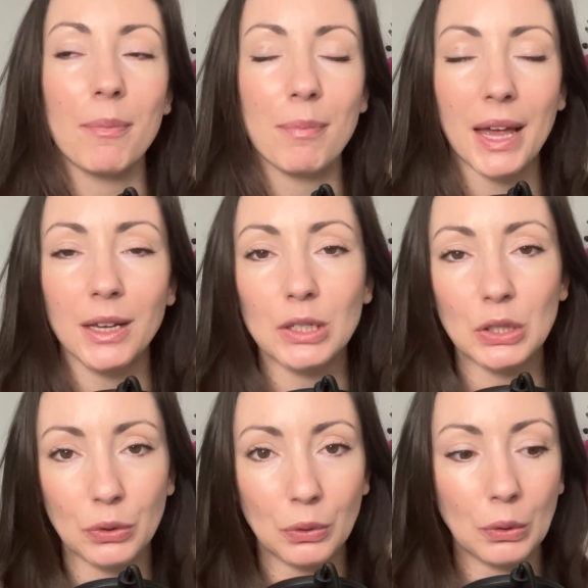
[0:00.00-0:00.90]
make
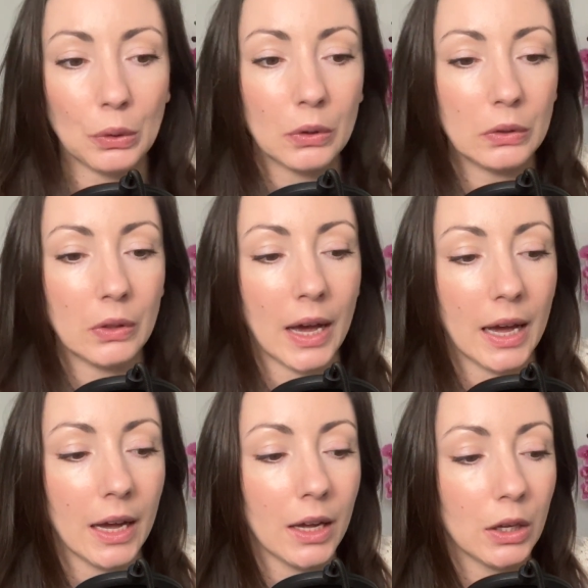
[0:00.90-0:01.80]
sure
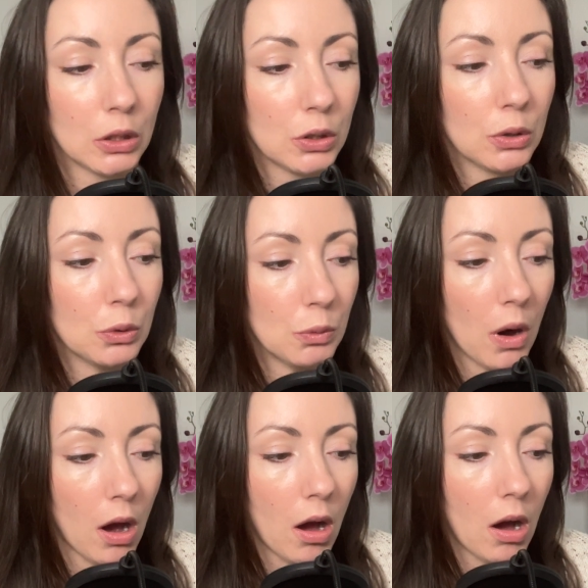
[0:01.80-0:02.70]
that you
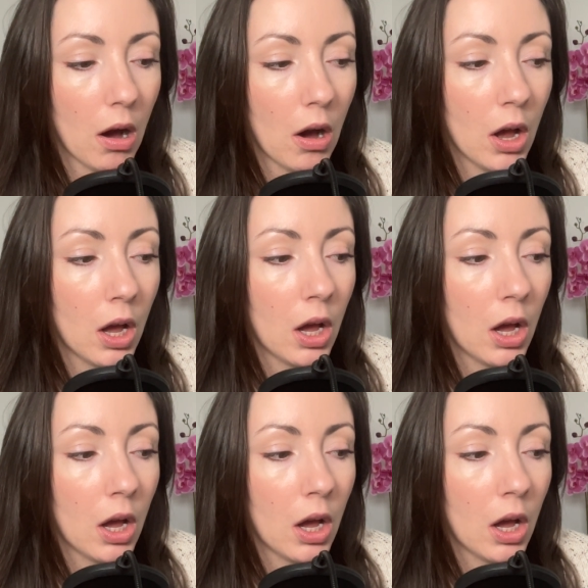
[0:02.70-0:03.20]
are